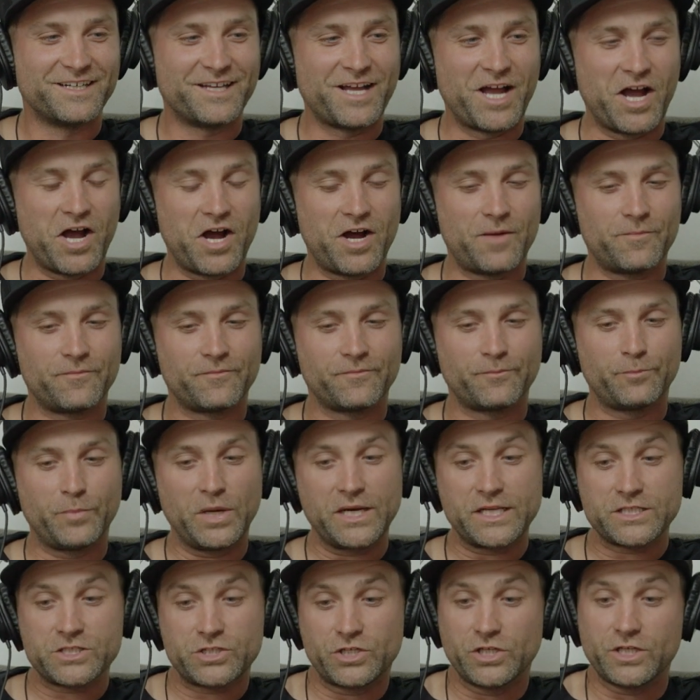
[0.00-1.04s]

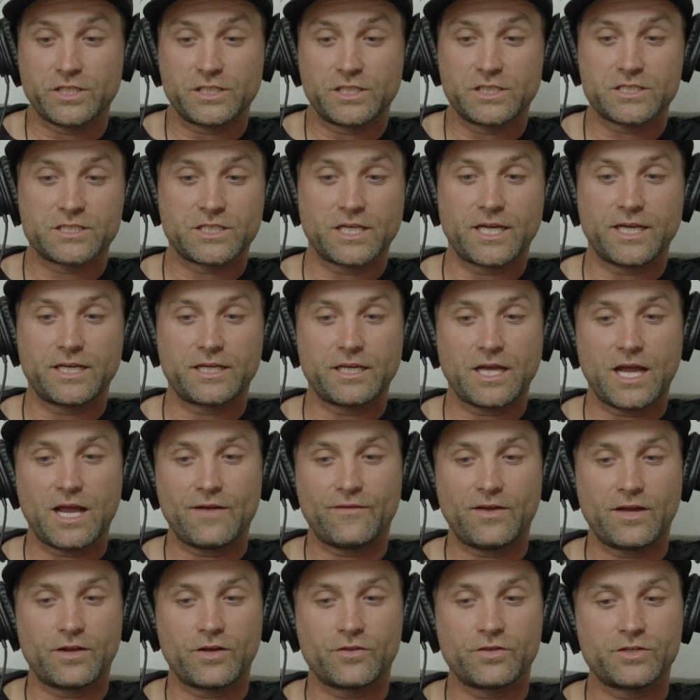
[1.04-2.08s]
But it's good because like
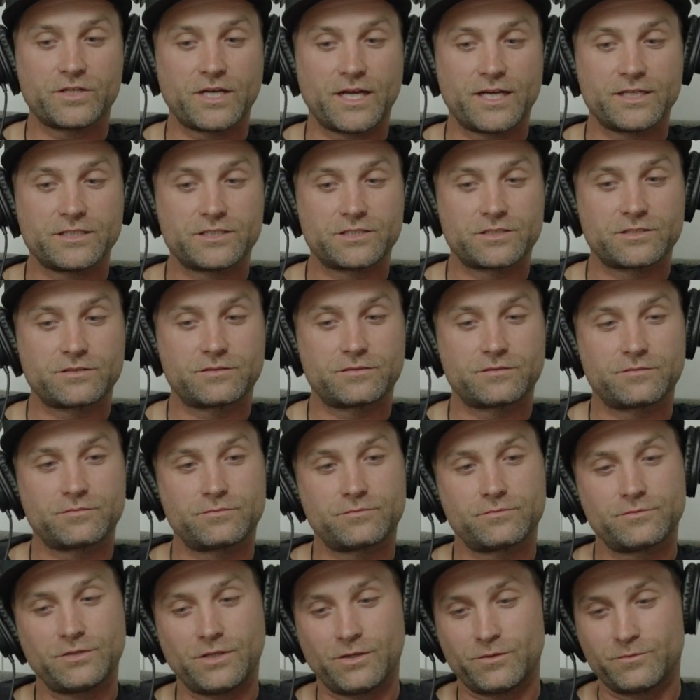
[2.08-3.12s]
I've had other guys,
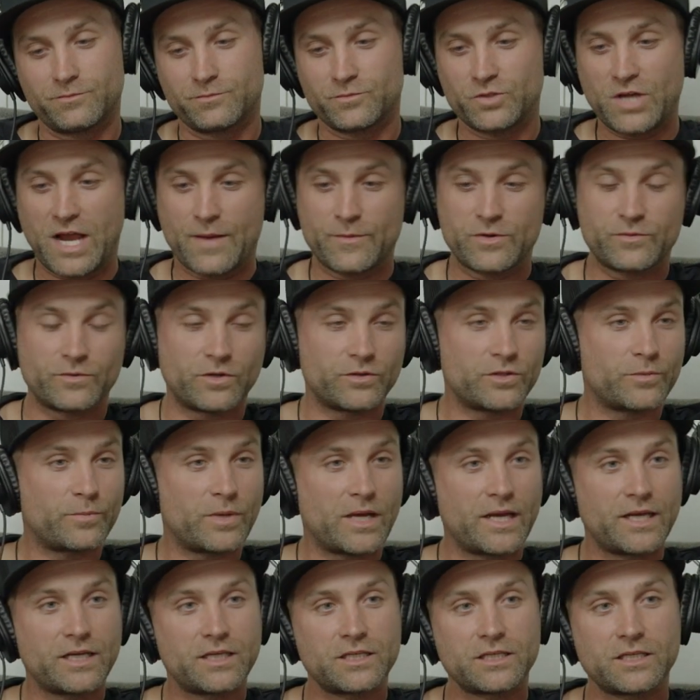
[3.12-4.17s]
Cameron rode the
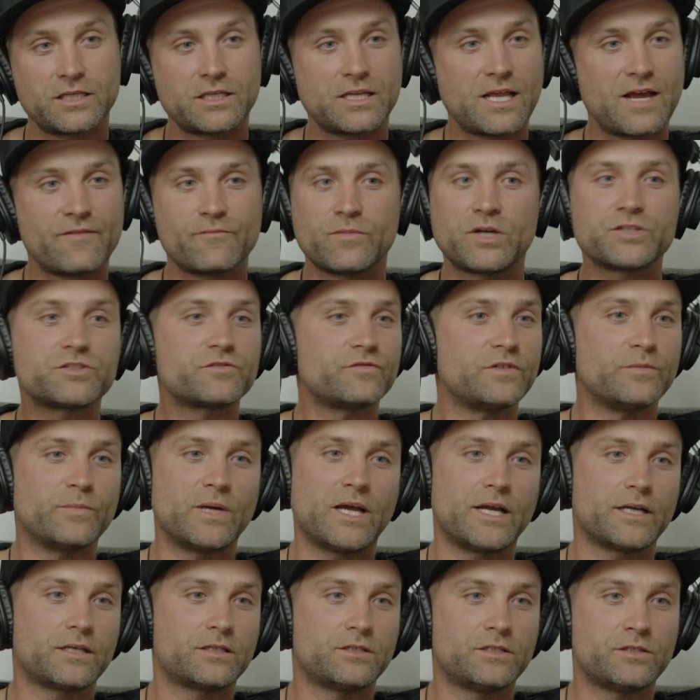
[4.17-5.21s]
bike and he didn't have much
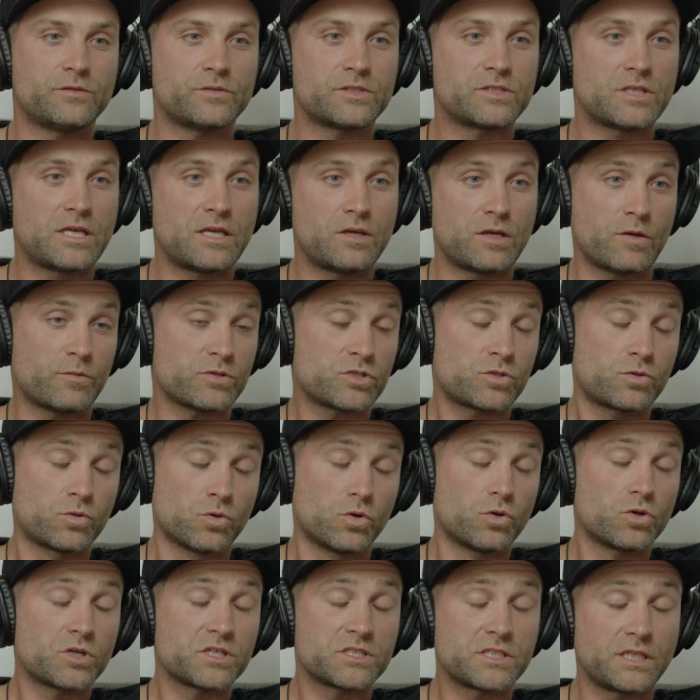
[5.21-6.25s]
feedback. It was
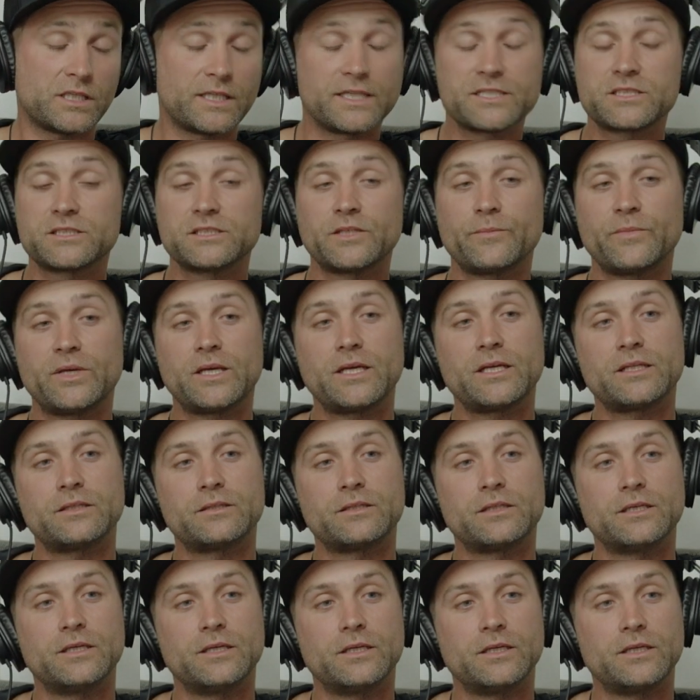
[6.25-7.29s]
cool because he listened to me
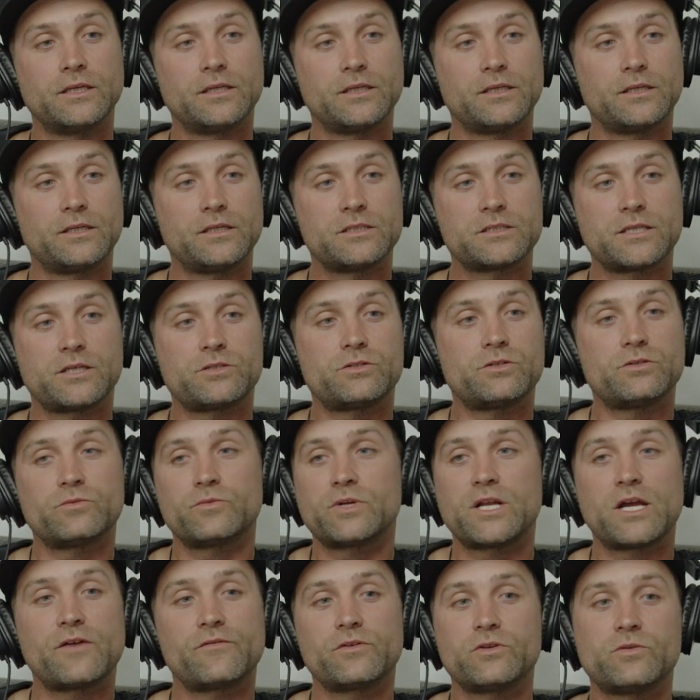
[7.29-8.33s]
and he's like,
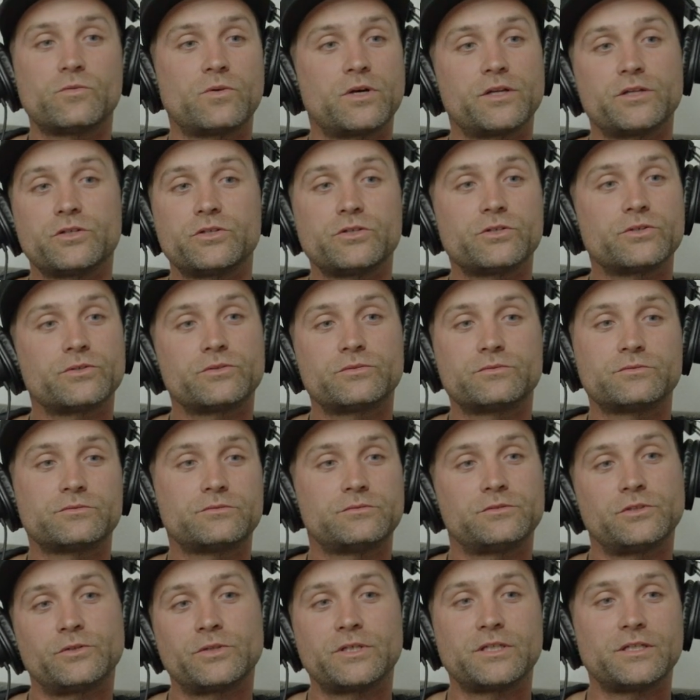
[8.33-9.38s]
dude, whatever you want to
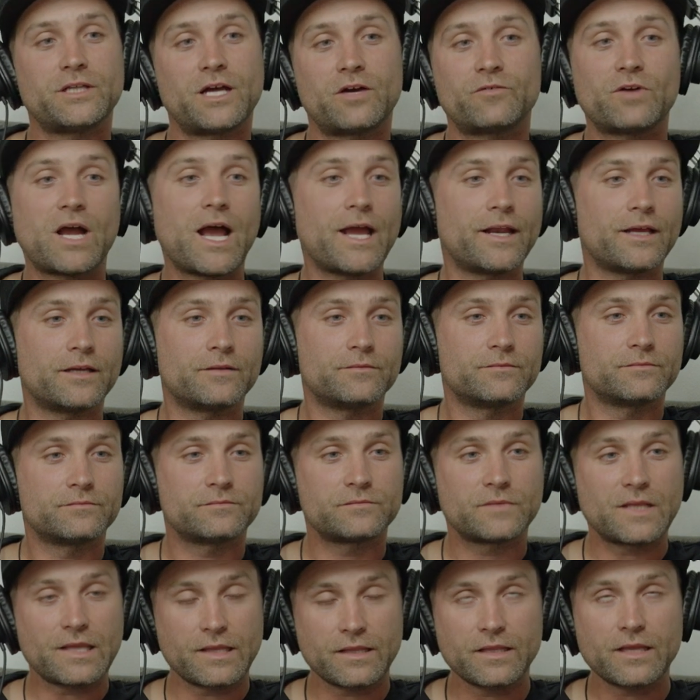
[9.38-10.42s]
do it and I'll ride it.
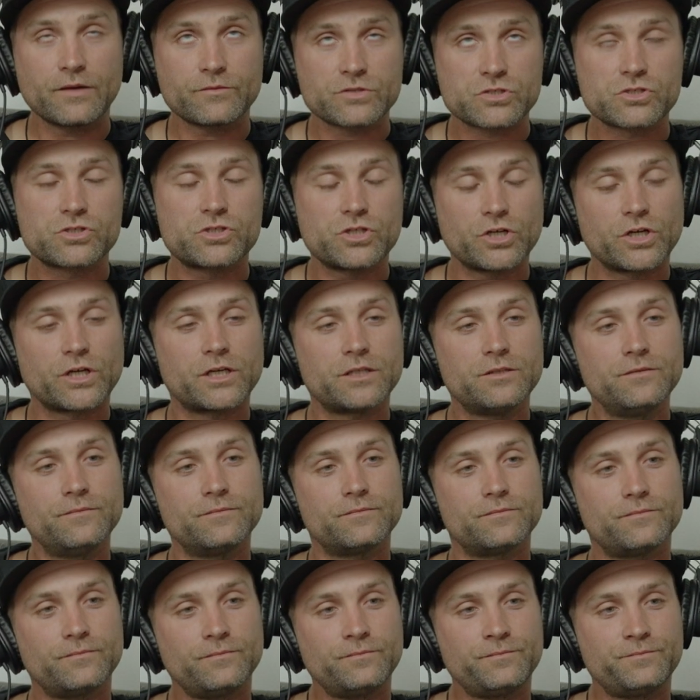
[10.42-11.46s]
And that was good,
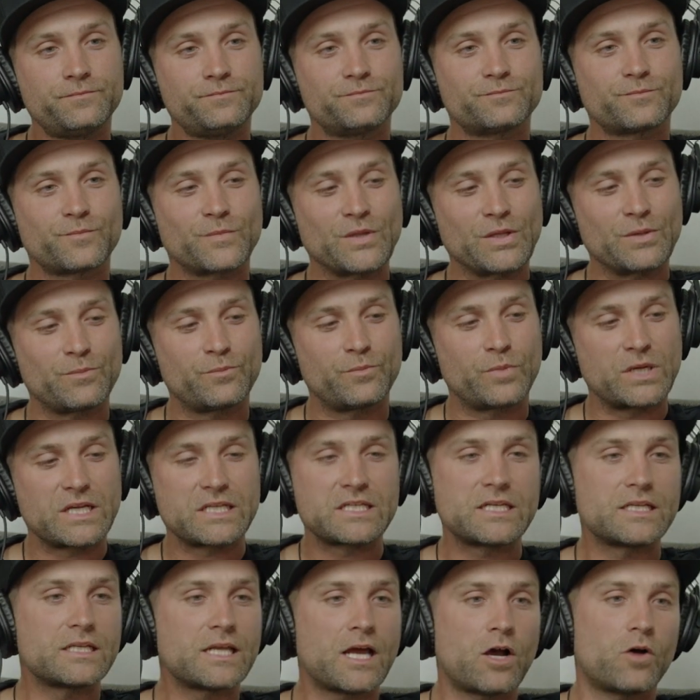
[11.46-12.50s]
but
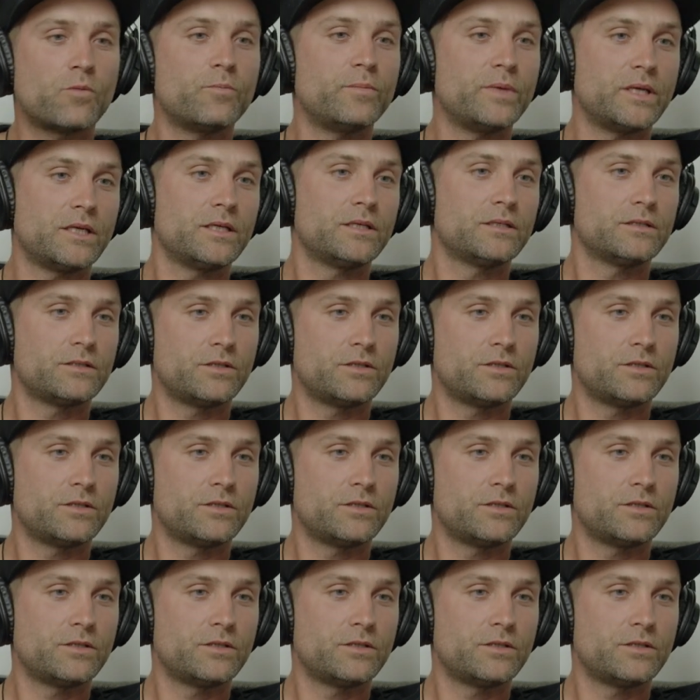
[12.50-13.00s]
it didn't help me.